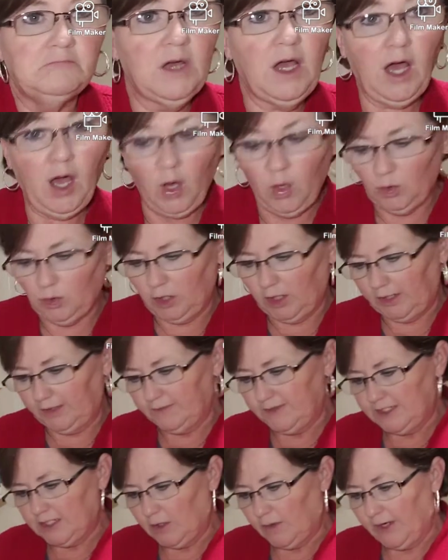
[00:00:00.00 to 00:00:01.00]
a whole lot
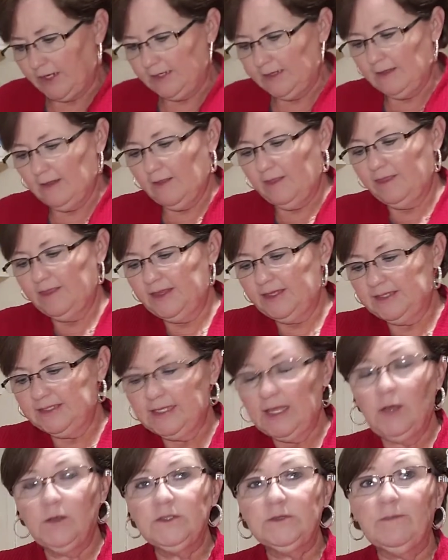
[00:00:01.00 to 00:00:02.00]
of stirring. This
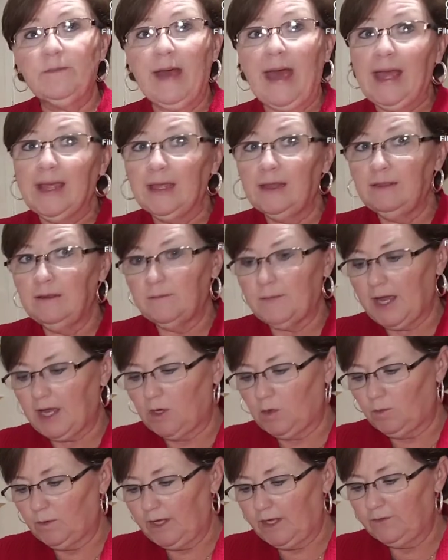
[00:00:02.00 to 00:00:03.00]
goes back in the
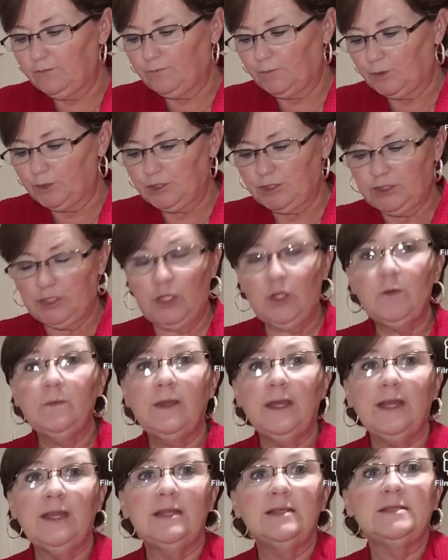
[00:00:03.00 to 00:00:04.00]
microwave for 2
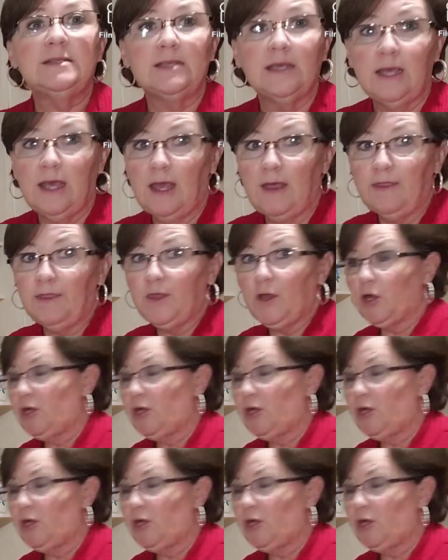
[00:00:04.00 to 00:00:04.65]
minutes and